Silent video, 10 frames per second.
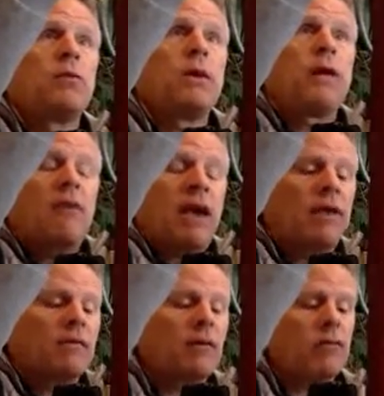We have
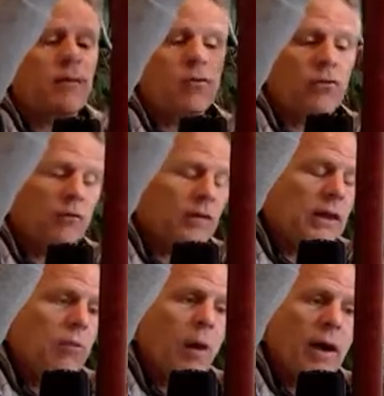x as a function of
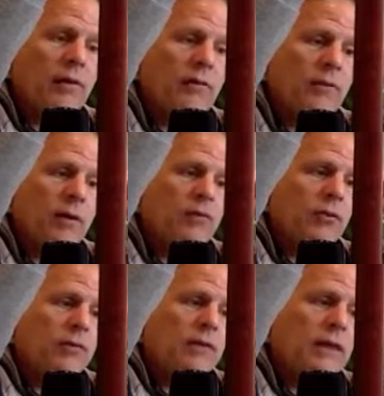t, y as a
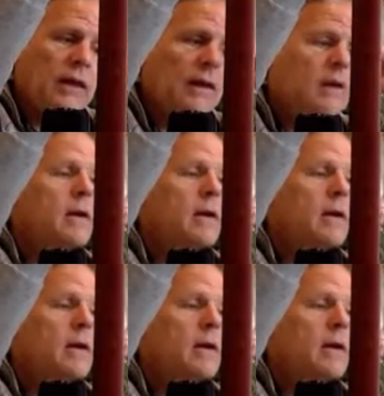function of t.